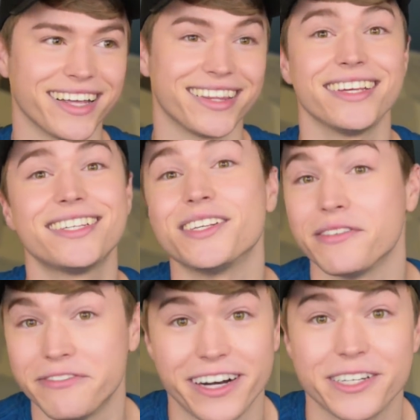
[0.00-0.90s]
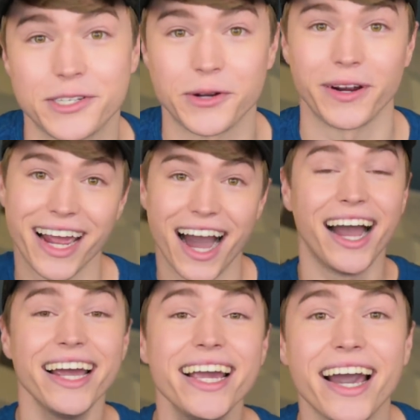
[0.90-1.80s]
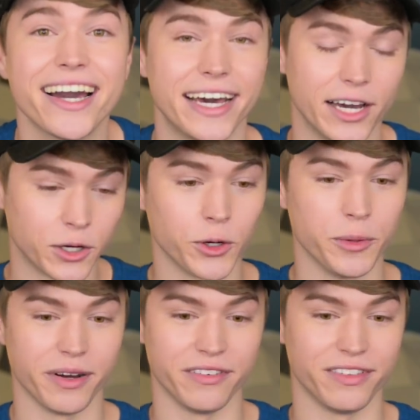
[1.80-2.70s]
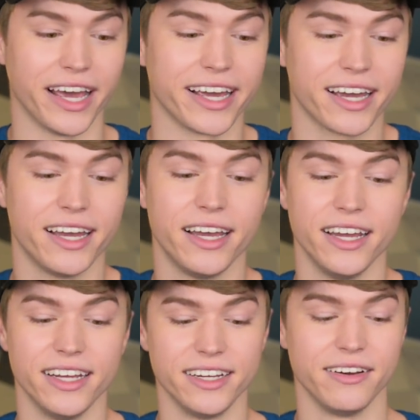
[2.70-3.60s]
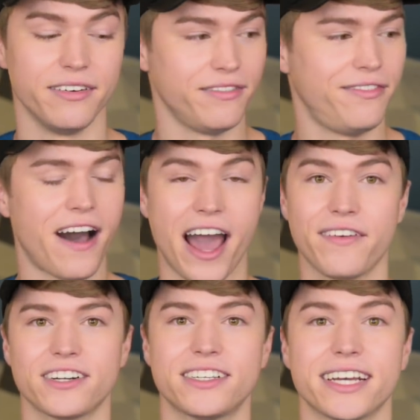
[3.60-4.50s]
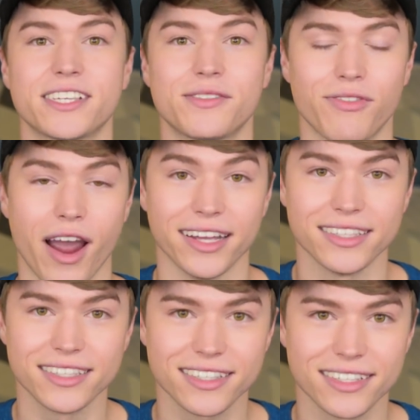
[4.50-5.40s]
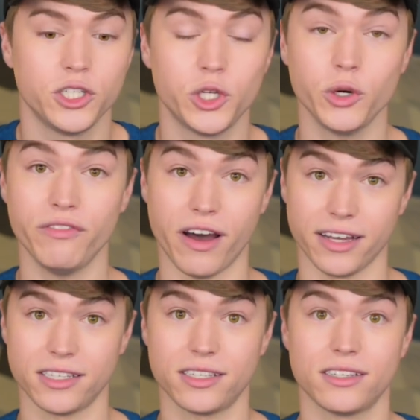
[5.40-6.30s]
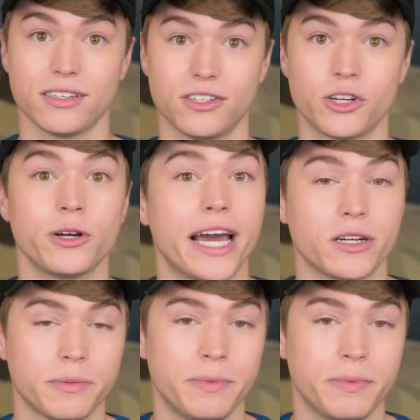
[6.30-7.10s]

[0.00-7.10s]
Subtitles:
this is a funny story. I had a group of like 5 or 6 friends. 2 of us turned out to